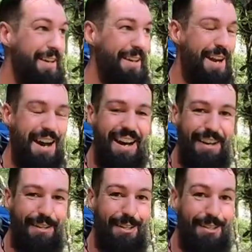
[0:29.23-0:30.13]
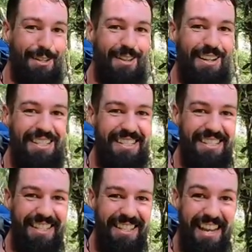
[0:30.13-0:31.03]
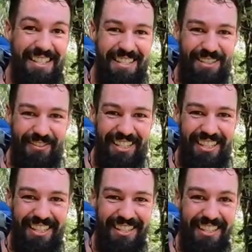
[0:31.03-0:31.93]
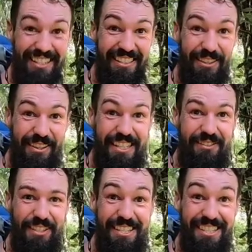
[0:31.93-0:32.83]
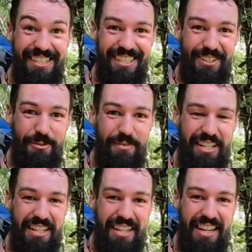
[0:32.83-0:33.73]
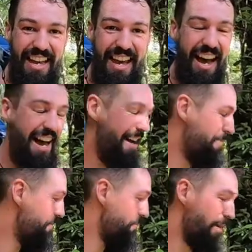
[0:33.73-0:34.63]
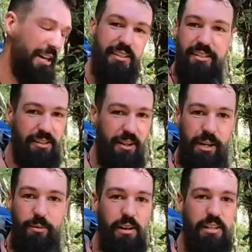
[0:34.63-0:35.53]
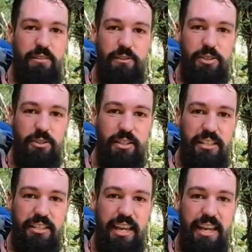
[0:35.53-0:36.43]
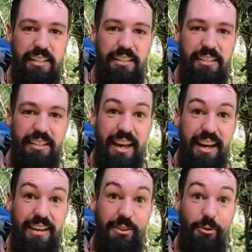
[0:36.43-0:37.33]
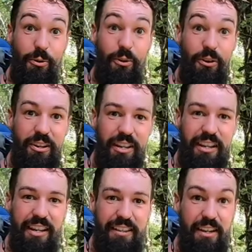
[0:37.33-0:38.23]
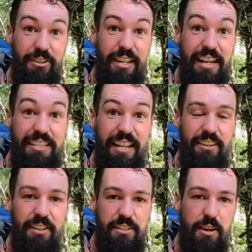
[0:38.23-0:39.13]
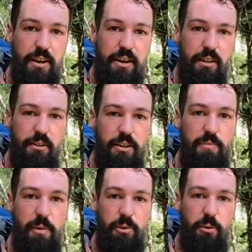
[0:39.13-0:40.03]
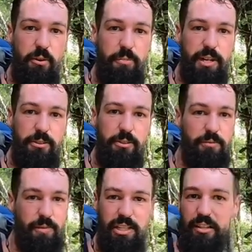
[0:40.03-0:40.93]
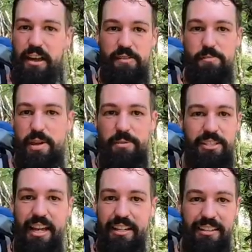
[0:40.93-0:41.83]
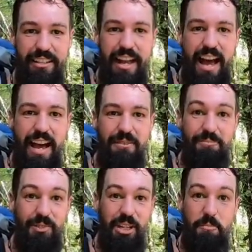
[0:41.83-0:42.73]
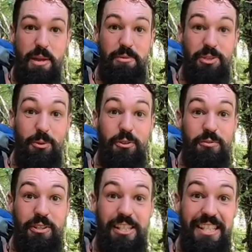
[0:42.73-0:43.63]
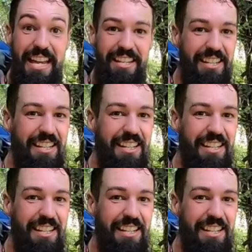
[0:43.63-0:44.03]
It disguises the taste of anything that's not as fresh as it could be. But likewise, if you're shooting stags in the raw, and they don't taste that nice, cook them up with horopito, just like having pepper steak, like a pepper sauce for your steak.